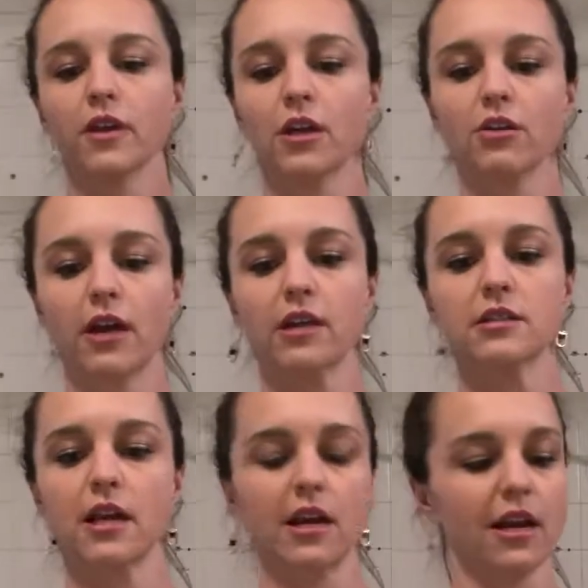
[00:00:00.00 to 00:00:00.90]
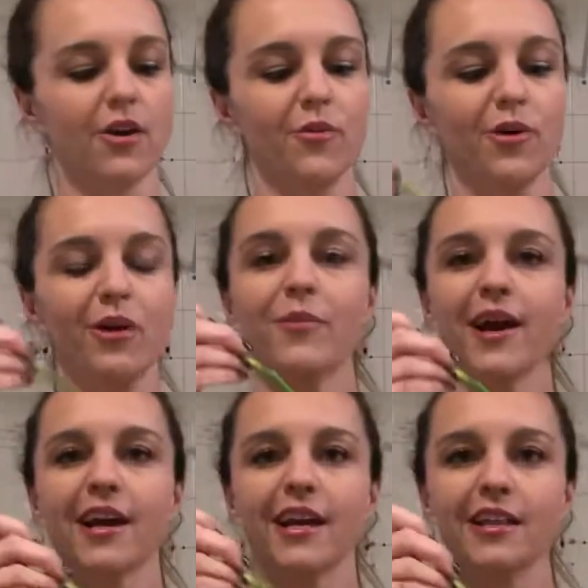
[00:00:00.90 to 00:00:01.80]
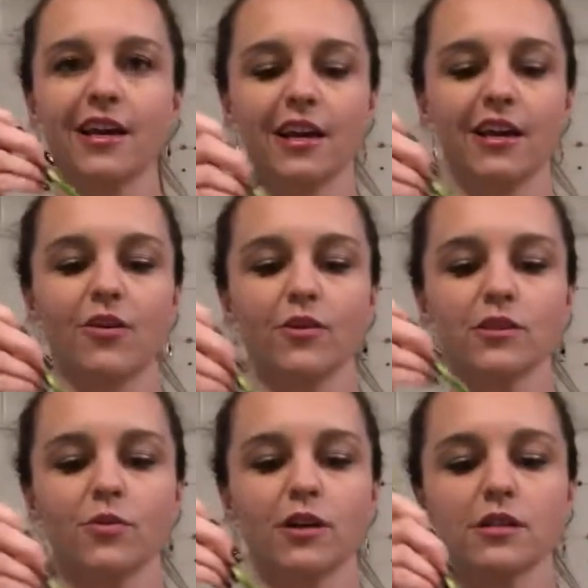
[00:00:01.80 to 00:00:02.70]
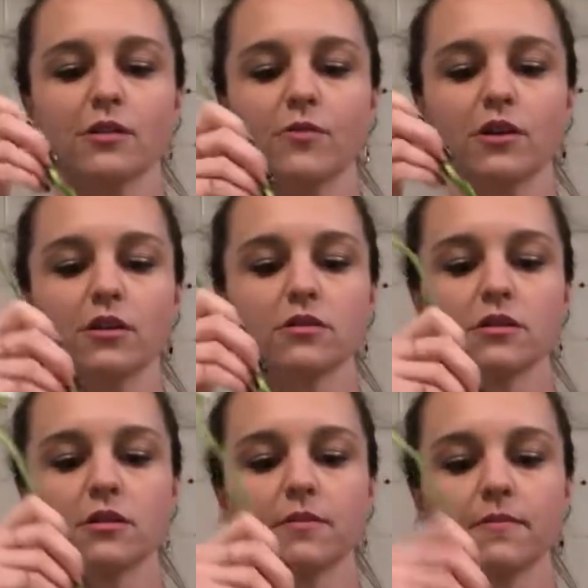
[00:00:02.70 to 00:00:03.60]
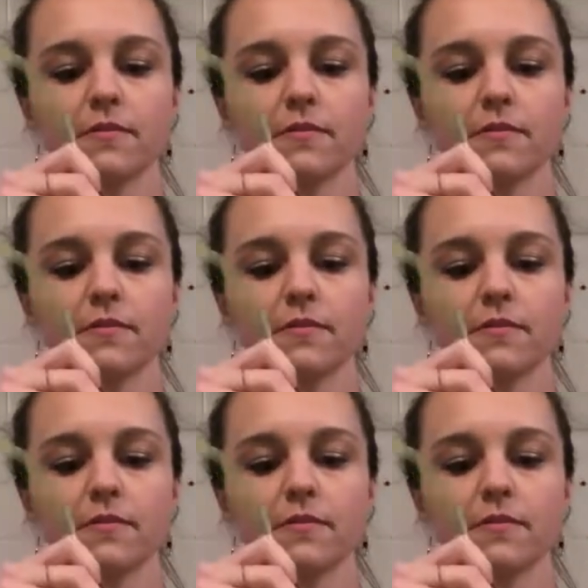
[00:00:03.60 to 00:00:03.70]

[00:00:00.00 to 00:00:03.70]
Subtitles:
like you can't take it out and put it back in. They can always work somewhere else.